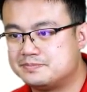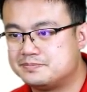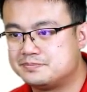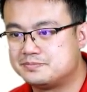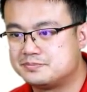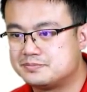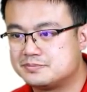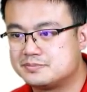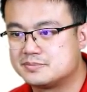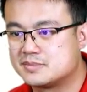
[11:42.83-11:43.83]

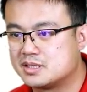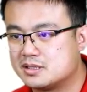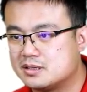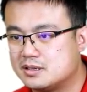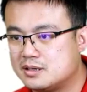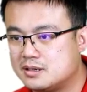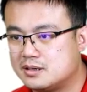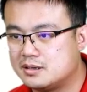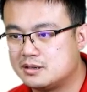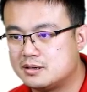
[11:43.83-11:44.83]

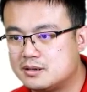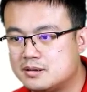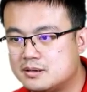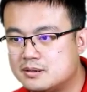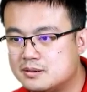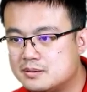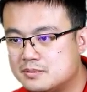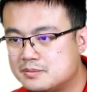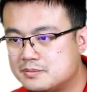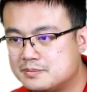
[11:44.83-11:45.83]

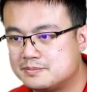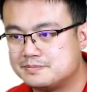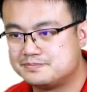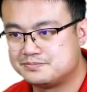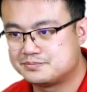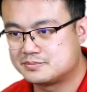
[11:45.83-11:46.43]
(silence)